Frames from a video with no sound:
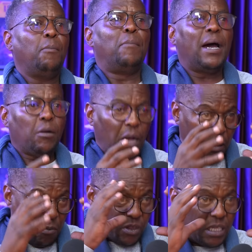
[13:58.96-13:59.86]
My
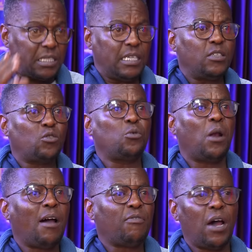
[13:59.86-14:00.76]
aim with this thing is to
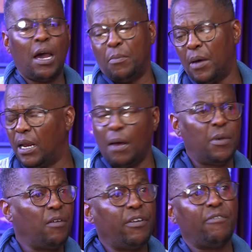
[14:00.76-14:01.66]
laugh. Ah, man, I'm
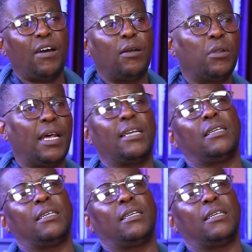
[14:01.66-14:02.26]
having fun with that.